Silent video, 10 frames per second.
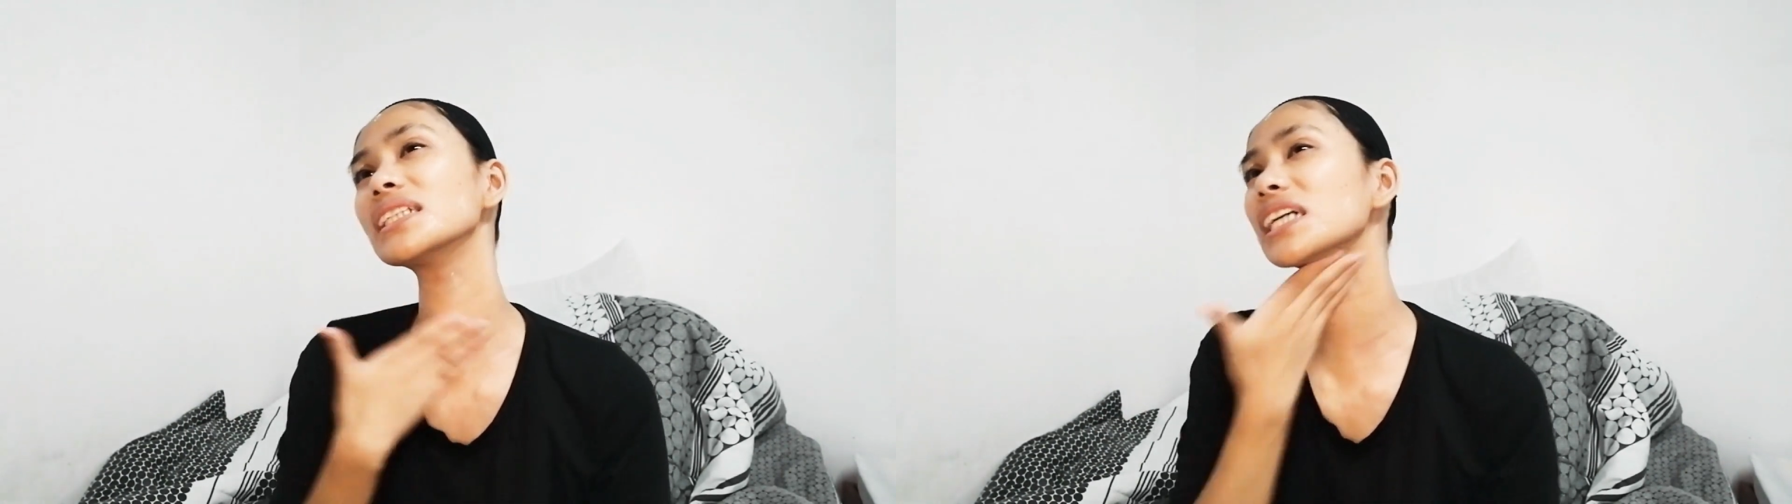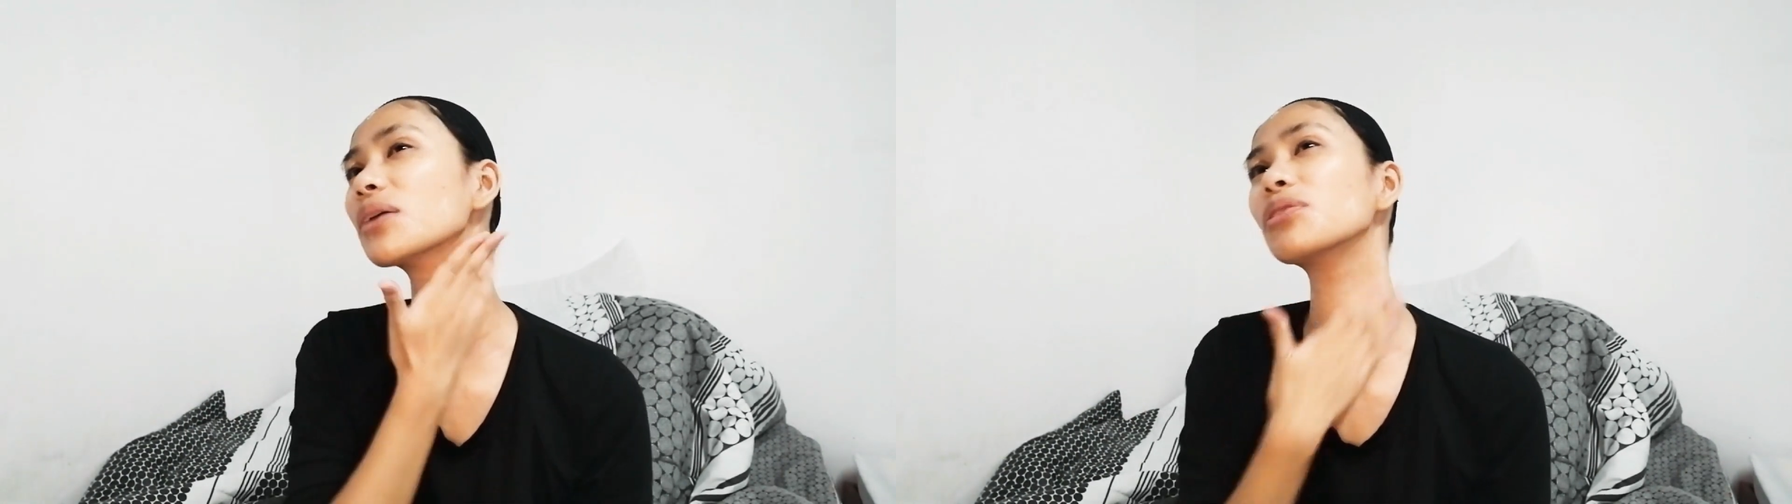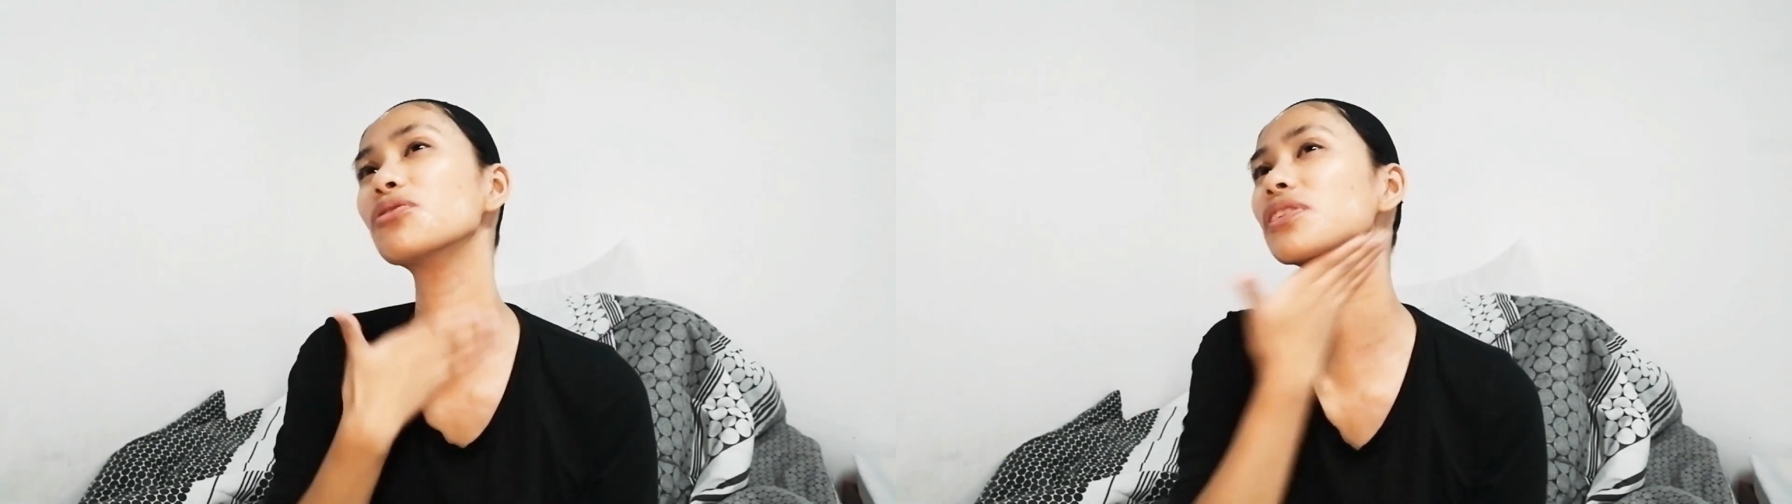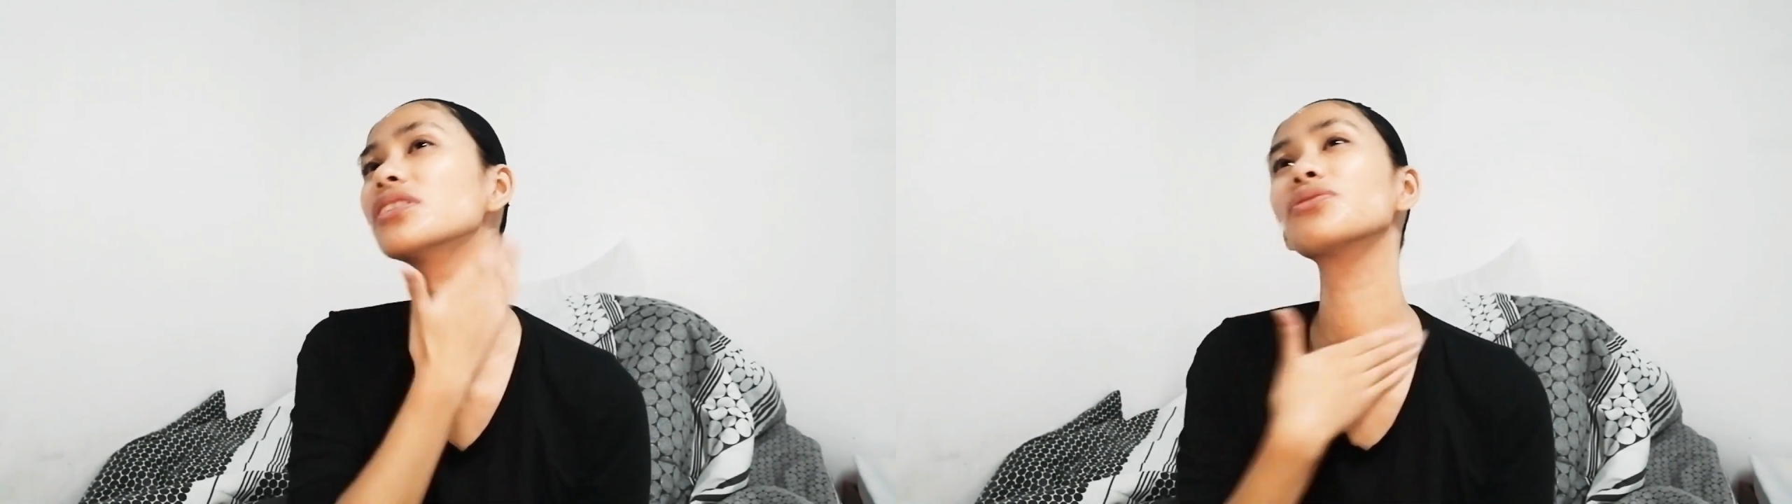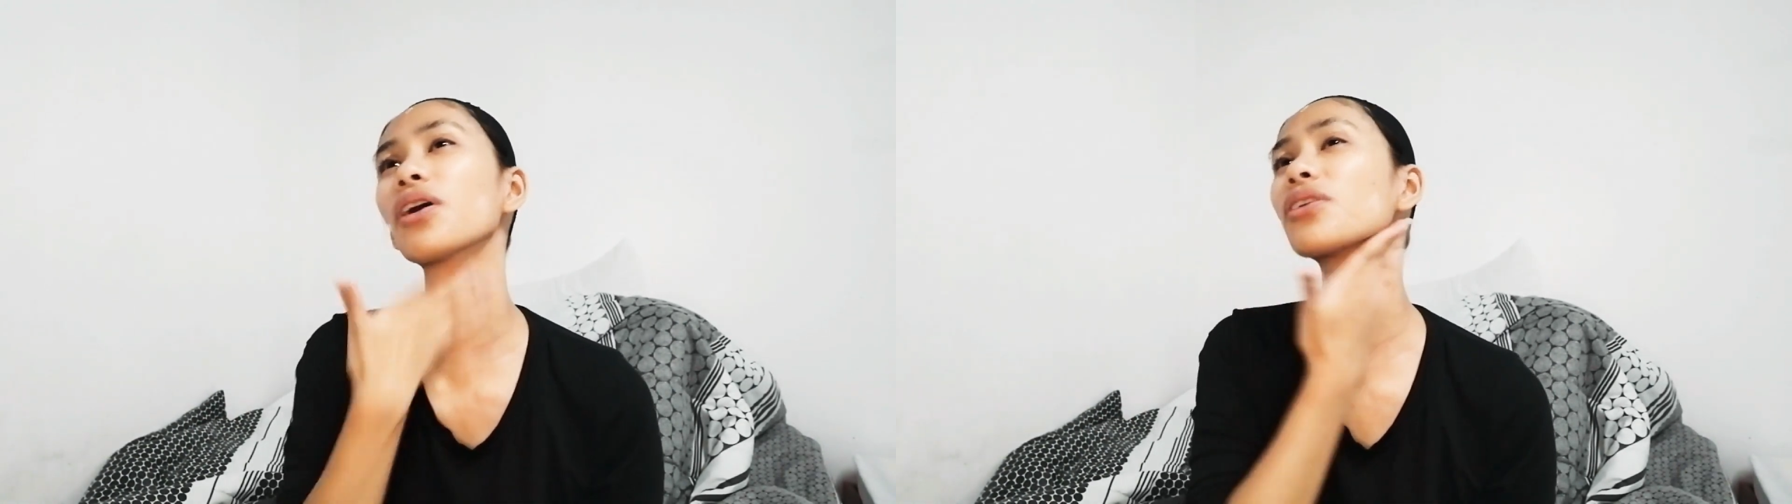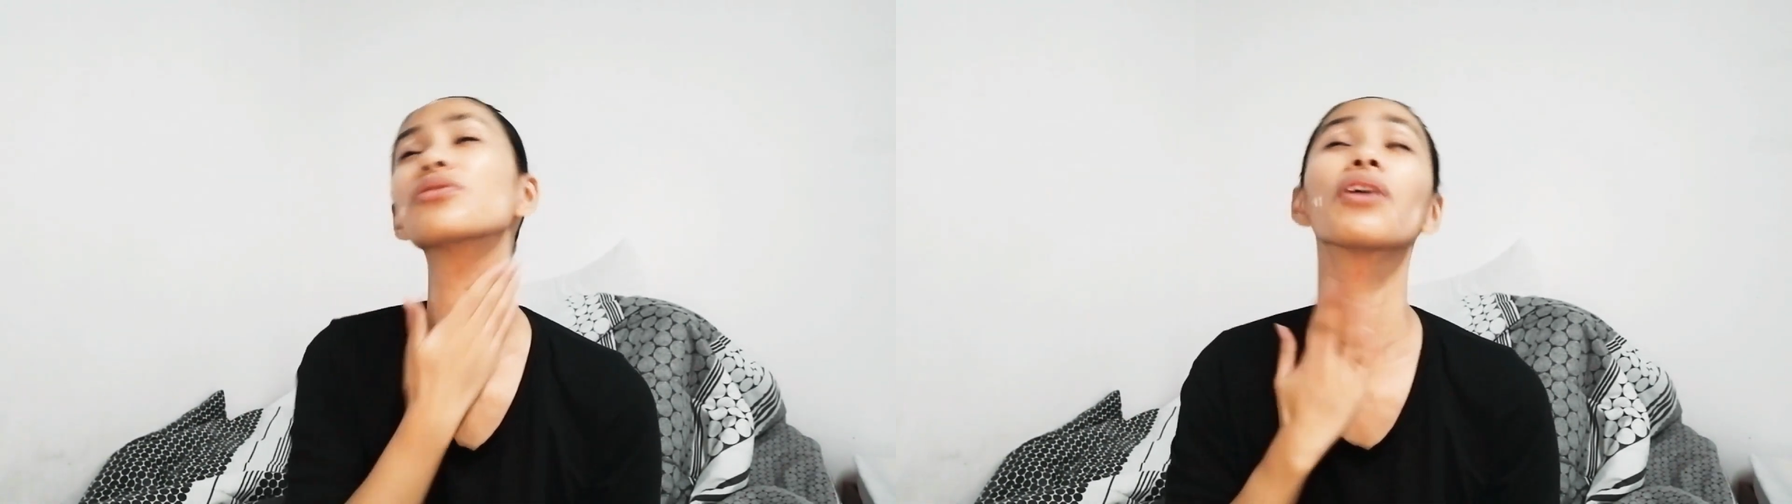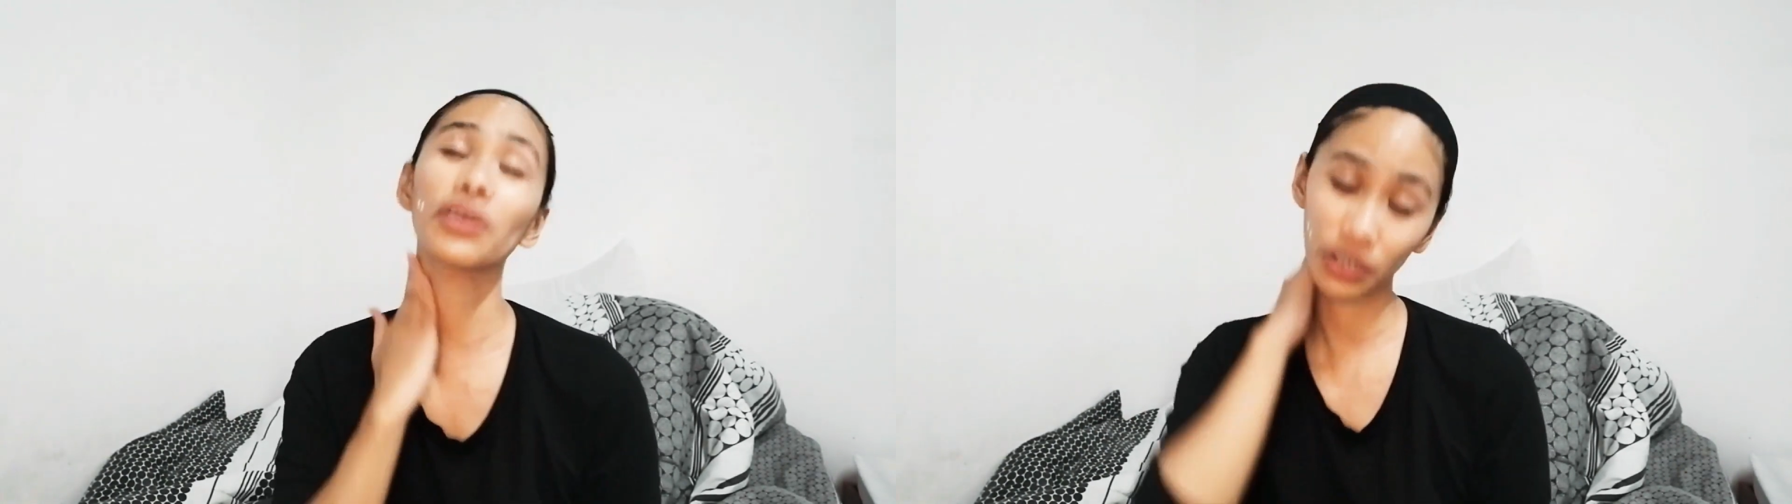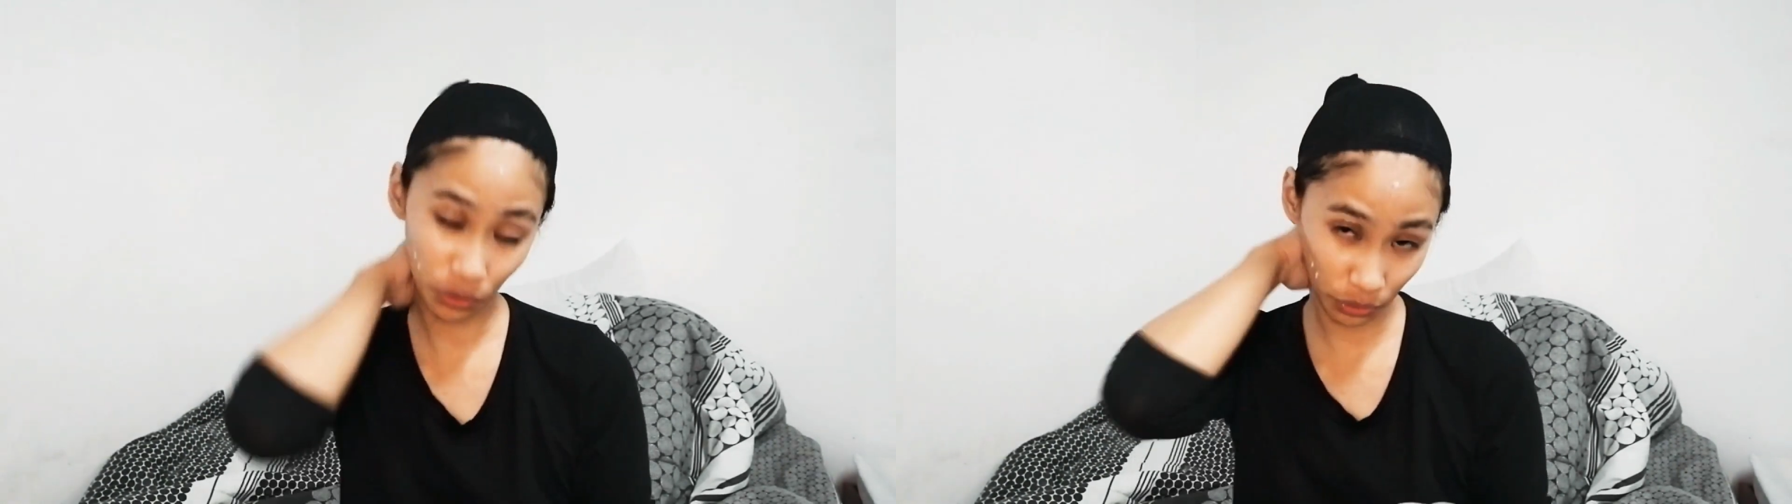time if it's very
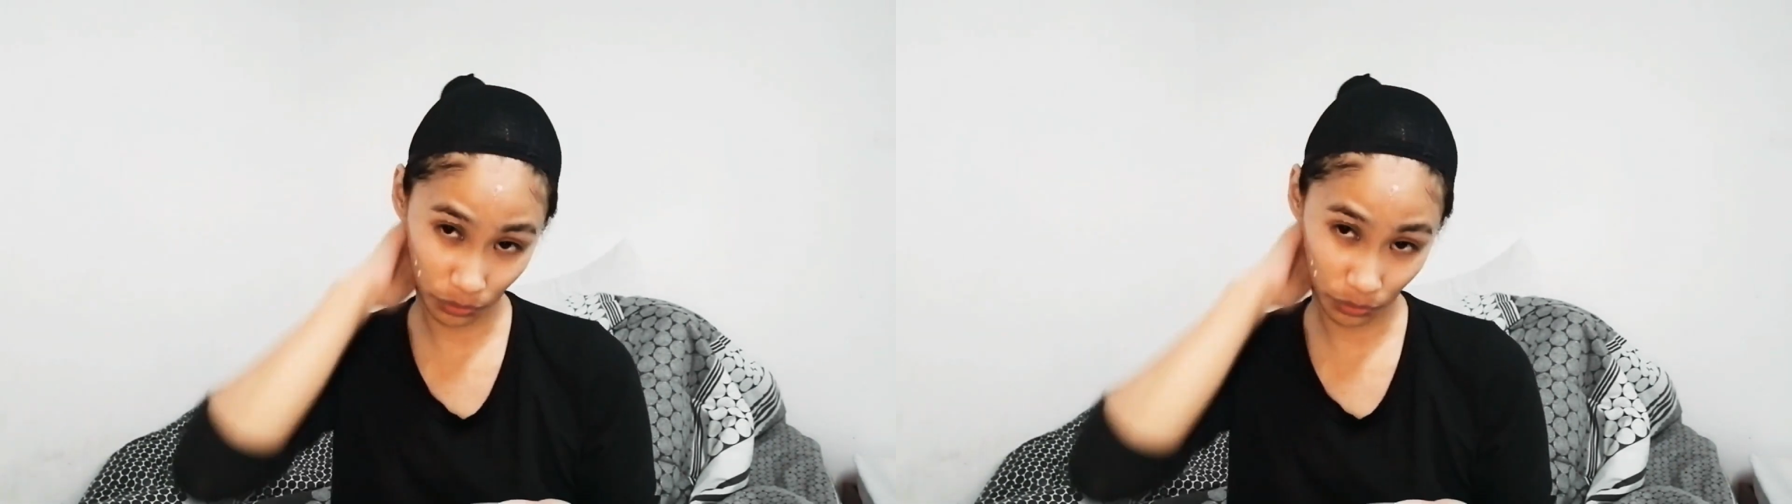cold,